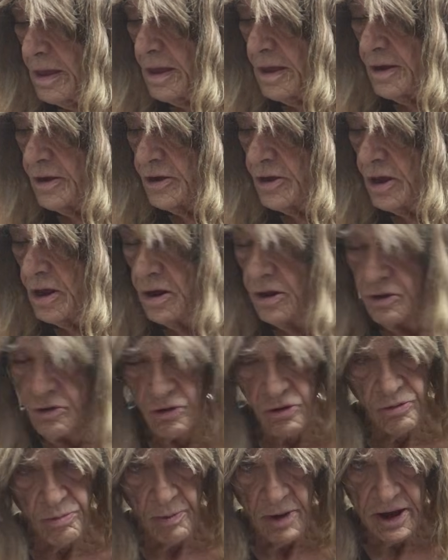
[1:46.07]
and you got to
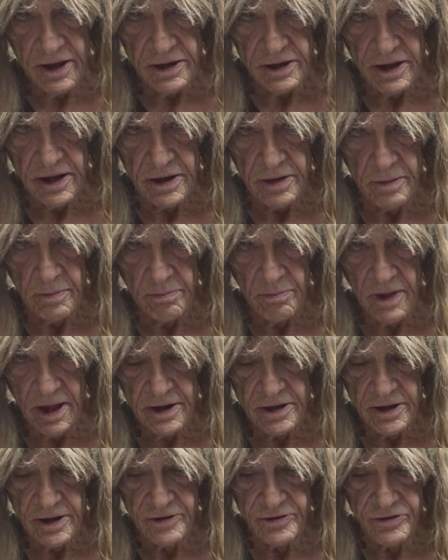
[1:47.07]
use
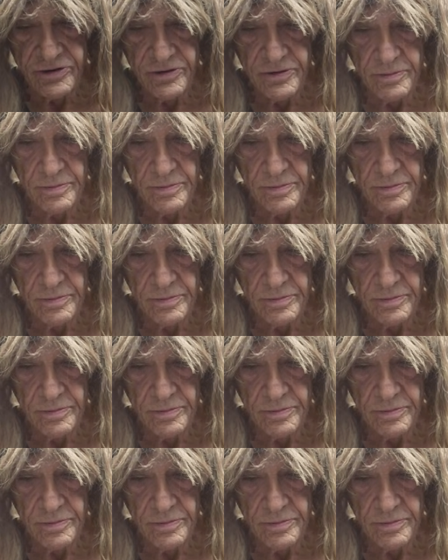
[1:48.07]
magnets.